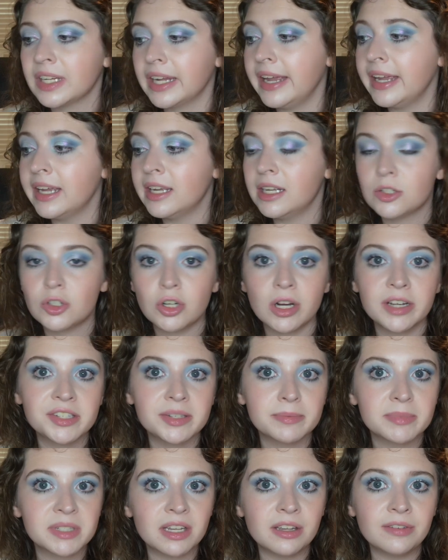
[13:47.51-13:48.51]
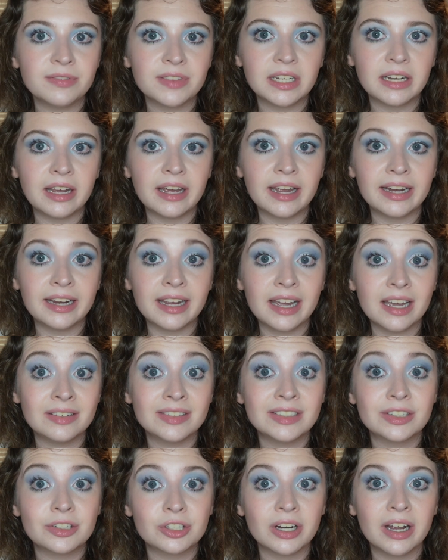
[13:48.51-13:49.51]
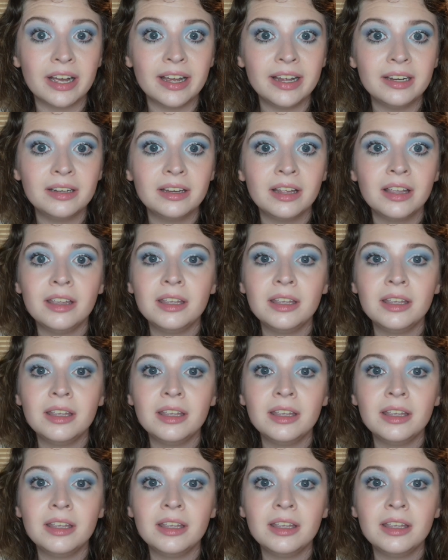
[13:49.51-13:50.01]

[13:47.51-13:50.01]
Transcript: and try some stuff that I haven't tried,